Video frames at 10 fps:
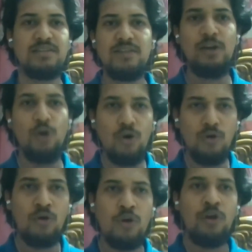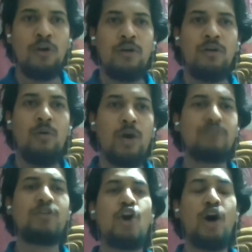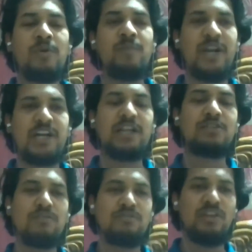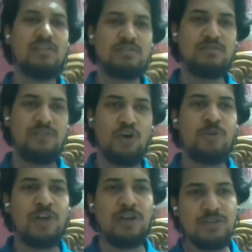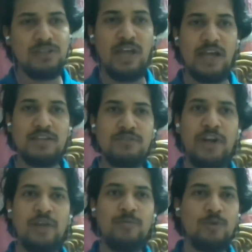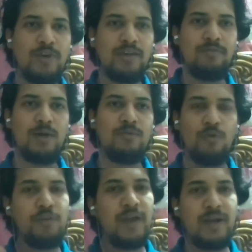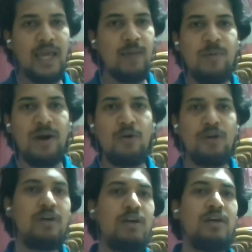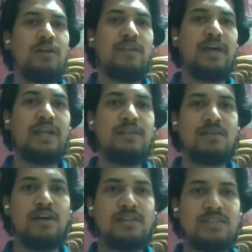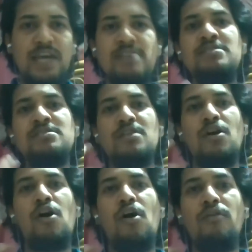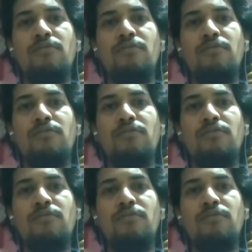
low. One of the common metrics of these phenomena is has Freedom 251 phone that came about. There is a sense of